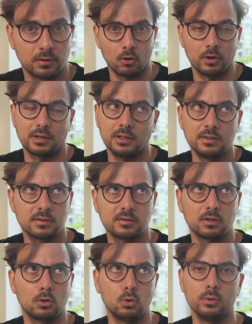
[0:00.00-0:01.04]
or at least it's
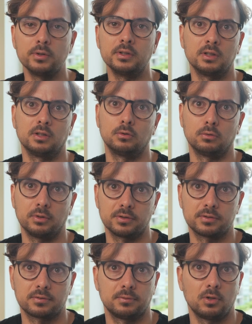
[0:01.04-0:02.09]
included into
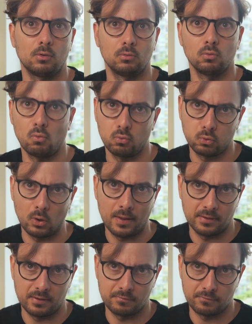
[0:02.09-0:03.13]
this,
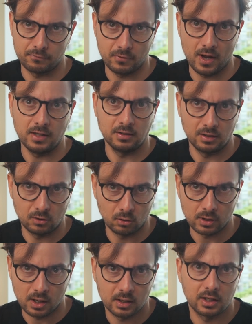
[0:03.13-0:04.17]
280
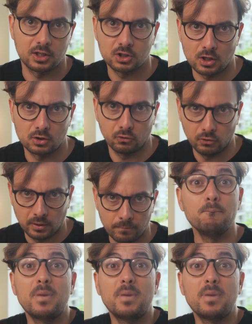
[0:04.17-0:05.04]
krona exchange fee.